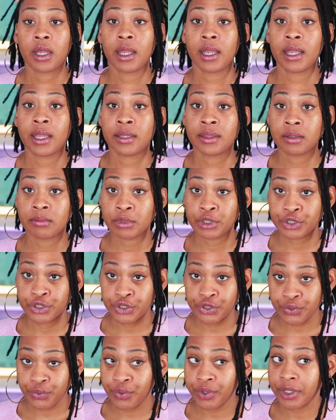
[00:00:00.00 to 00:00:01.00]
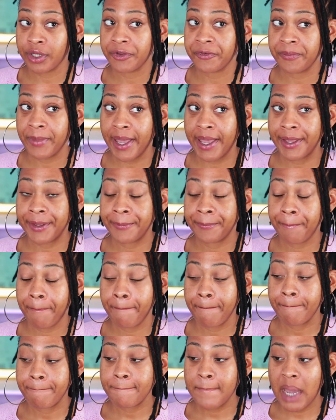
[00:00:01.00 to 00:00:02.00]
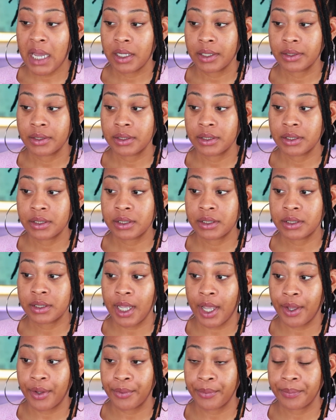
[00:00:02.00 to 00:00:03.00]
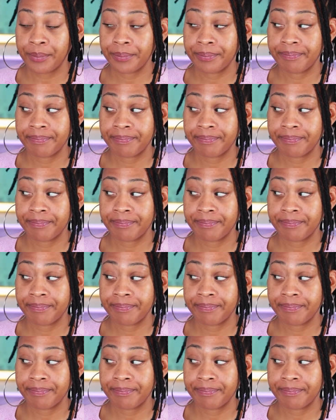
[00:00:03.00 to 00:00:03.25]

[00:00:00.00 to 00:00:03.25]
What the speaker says: and the majority of May. So